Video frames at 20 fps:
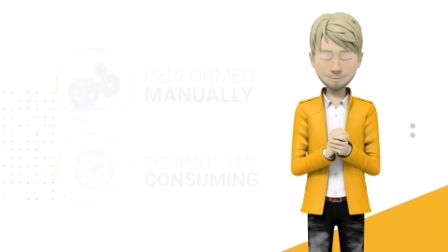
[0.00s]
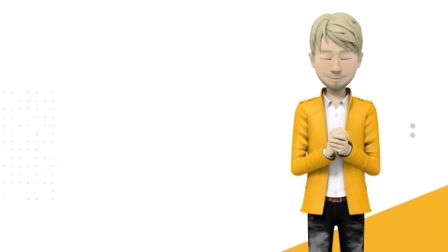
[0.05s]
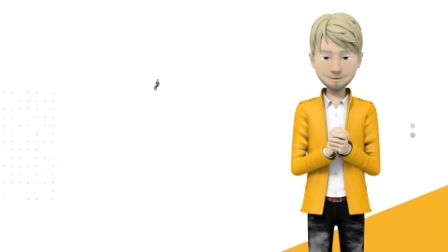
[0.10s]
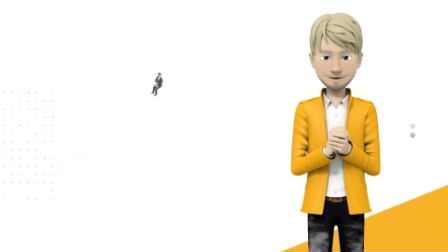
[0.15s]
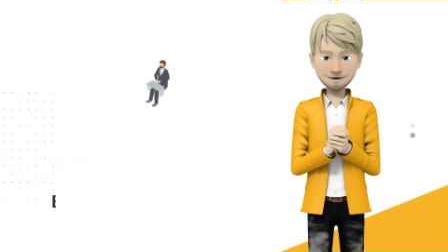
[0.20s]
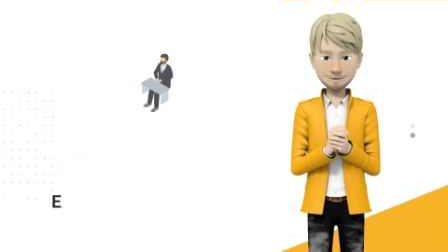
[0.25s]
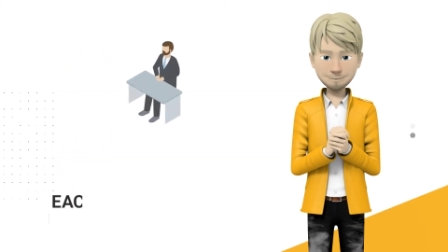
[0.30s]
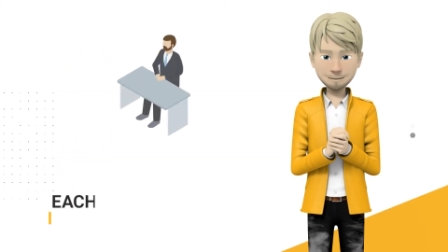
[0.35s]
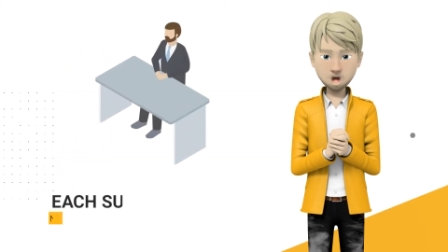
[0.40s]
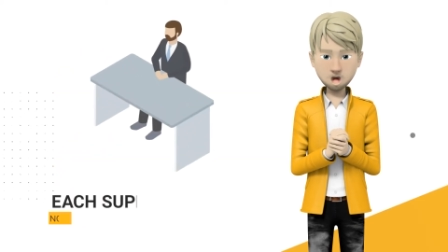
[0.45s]

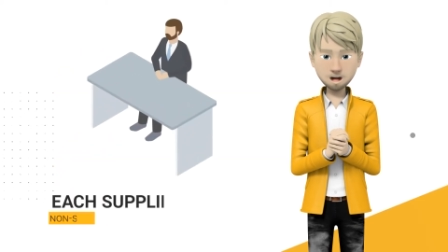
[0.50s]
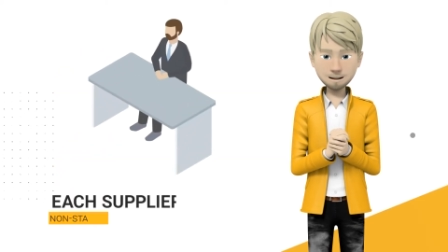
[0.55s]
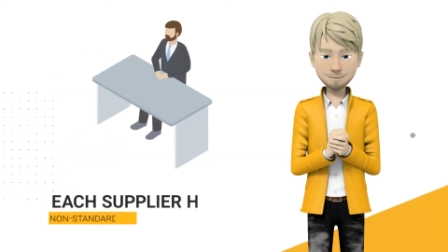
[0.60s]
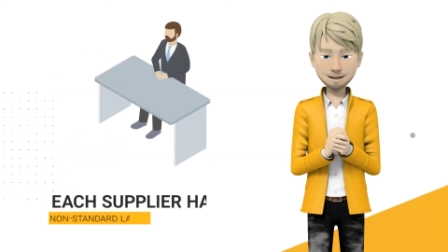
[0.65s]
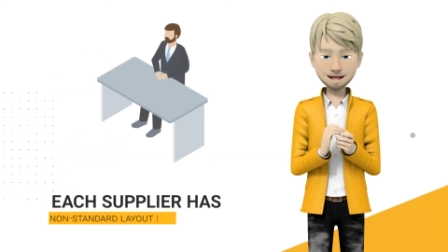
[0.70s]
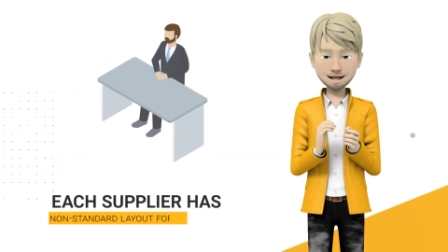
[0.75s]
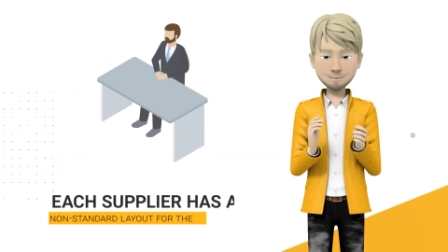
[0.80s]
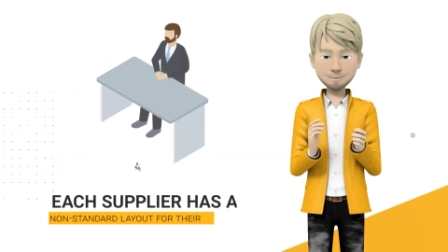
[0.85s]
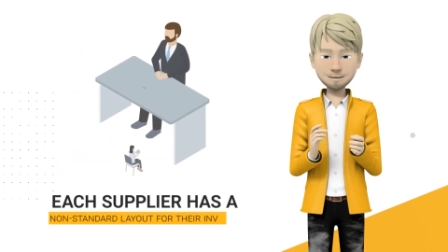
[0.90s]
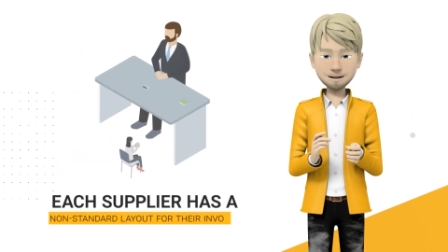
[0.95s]
Each supplier
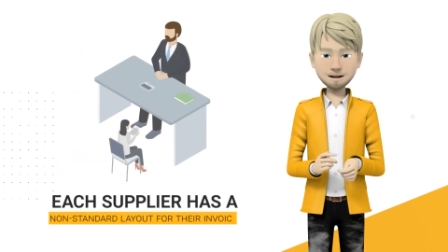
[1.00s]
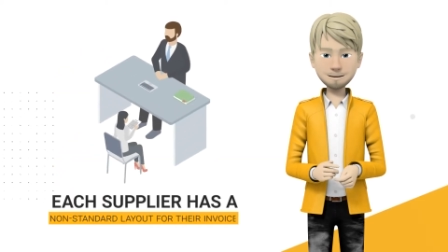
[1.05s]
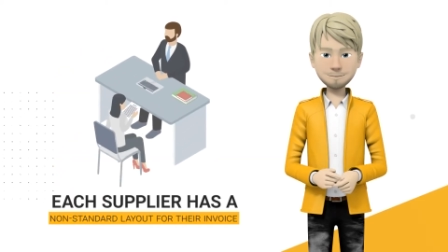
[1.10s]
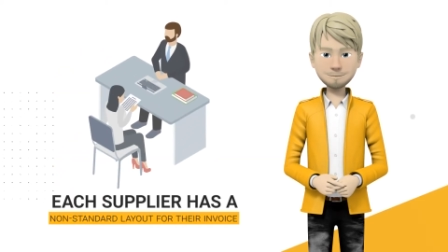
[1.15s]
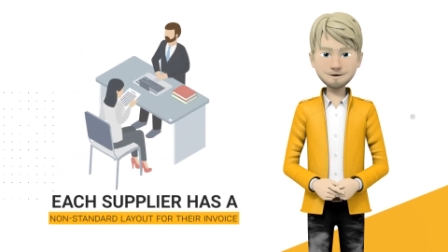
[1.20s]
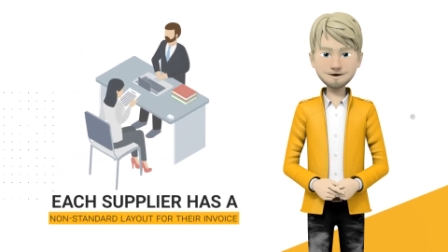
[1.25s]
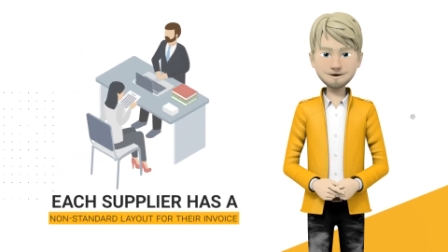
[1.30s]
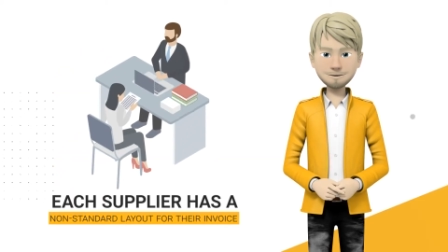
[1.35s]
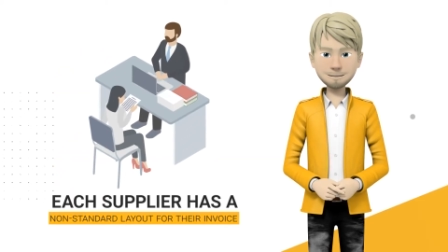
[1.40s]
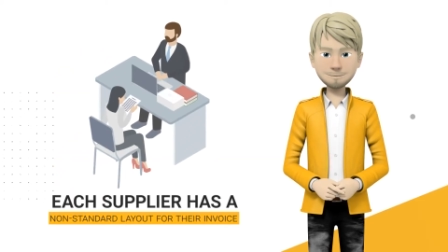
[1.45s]
has a
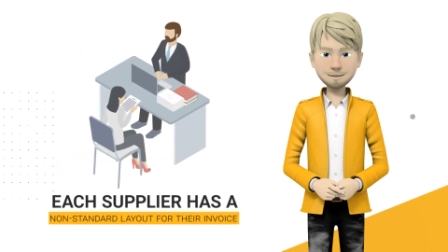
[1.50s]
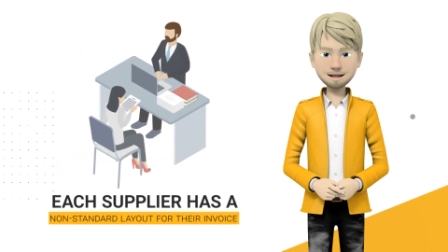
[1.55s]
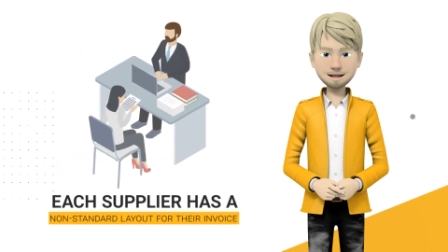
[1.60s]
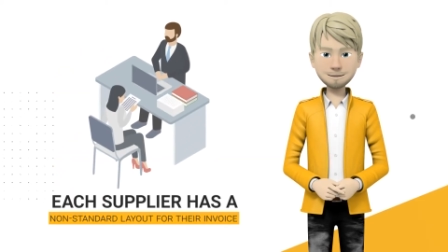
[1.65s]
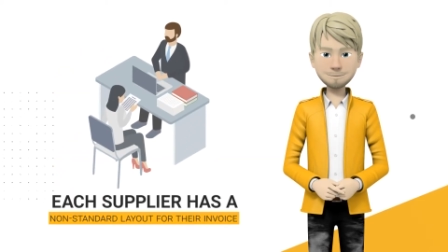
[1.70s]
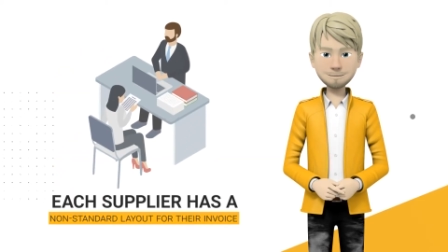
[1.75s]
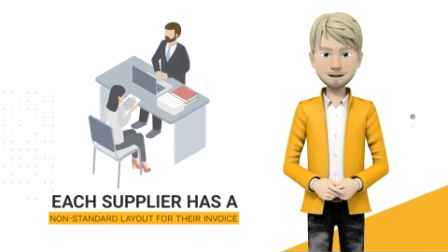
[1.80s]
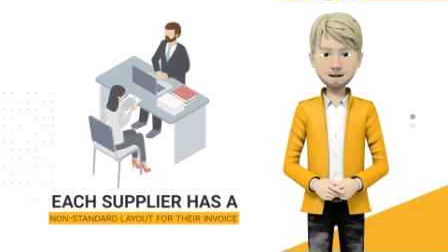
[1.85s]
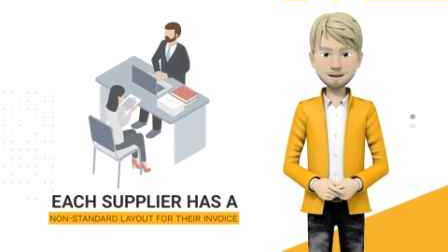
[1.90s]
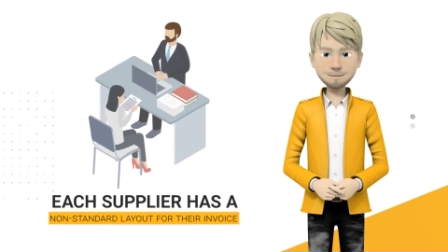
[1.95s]

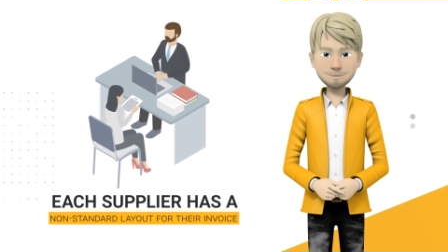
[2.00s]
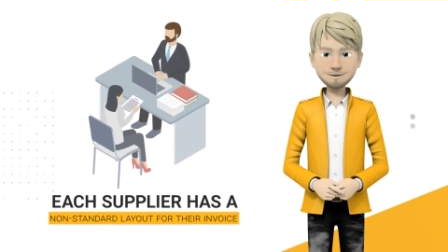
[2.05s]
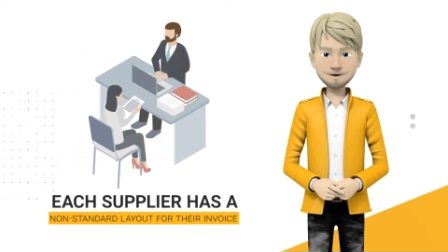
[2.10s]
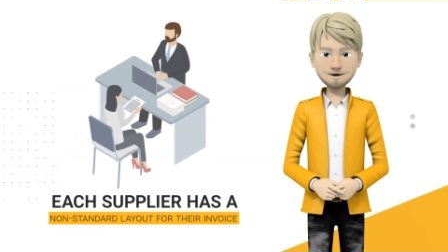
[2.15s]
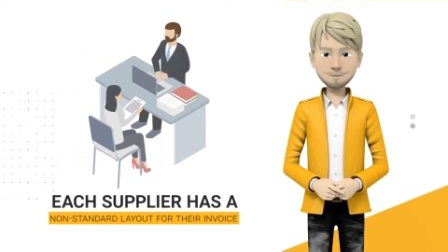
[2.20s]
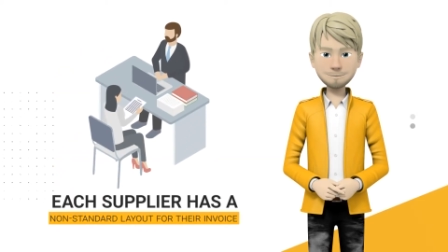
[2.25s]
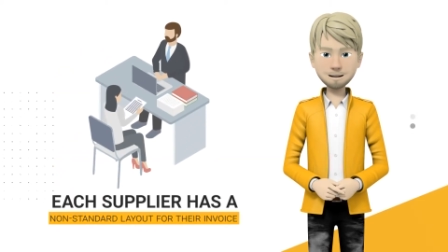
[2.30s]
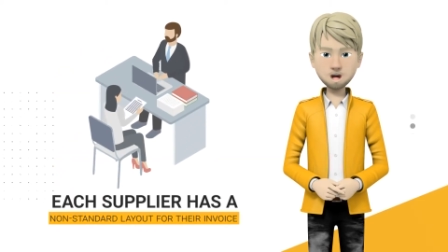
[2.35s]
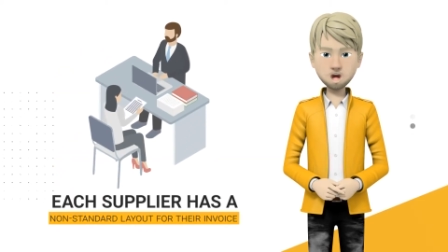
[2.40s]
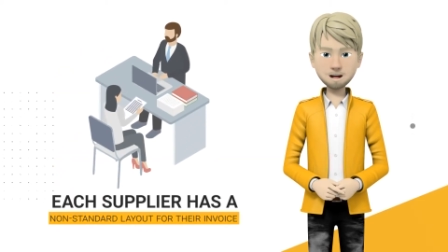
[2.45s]
non-standard layout
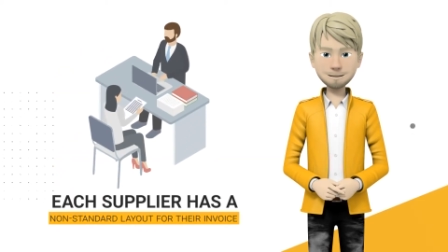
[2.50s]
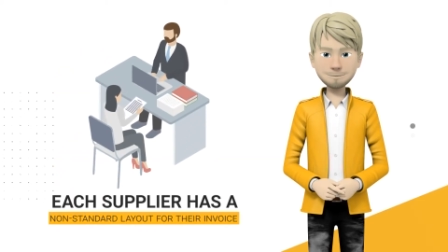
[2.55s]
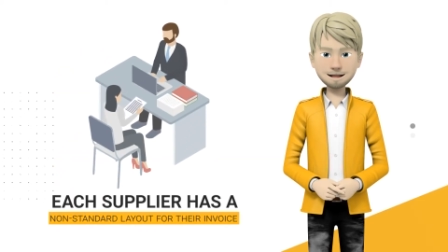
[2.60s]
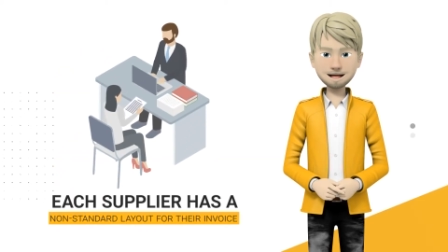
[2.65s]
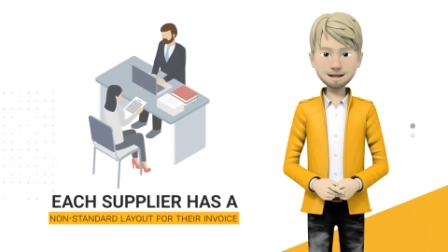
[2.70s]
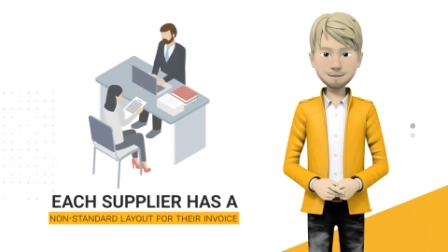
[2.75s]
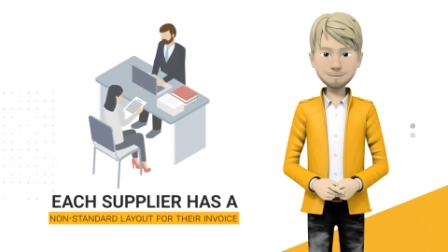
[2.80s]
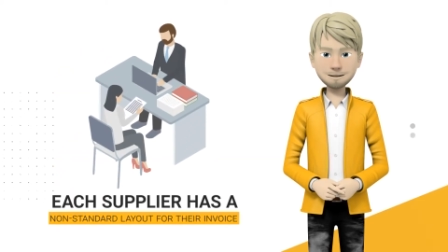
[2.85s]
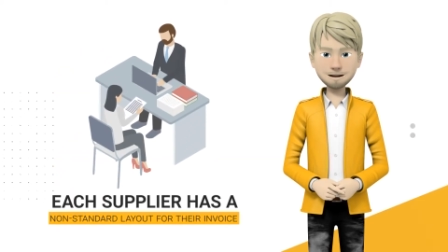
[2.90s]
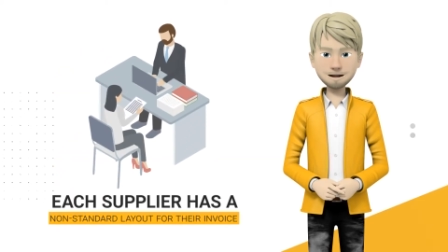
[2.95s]
for their
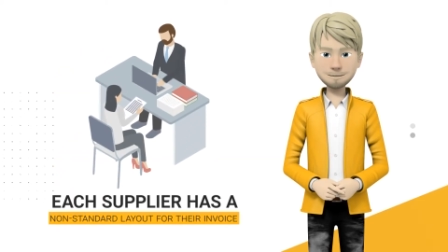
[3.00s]
invoice,